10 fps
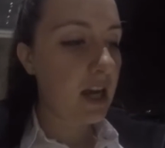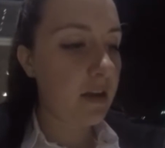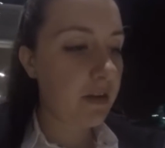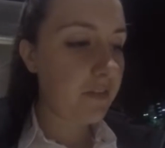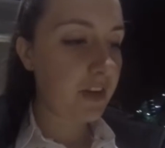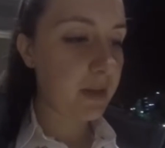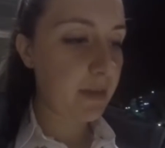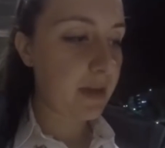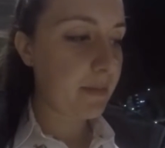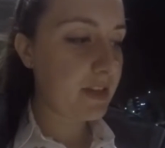However, he
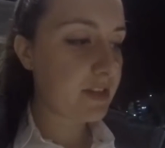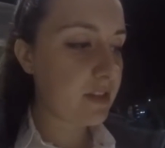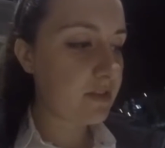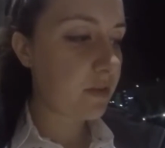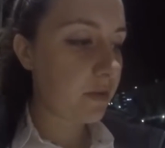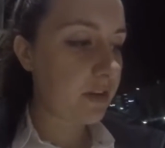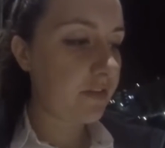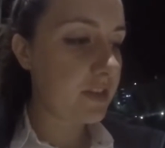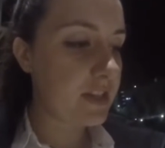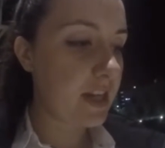made a mental note to order
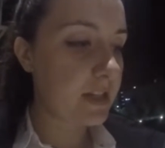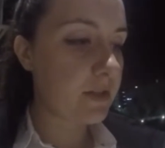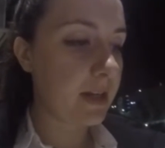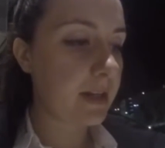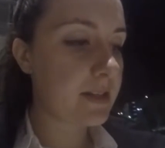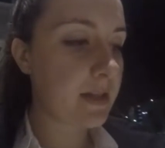for his next drink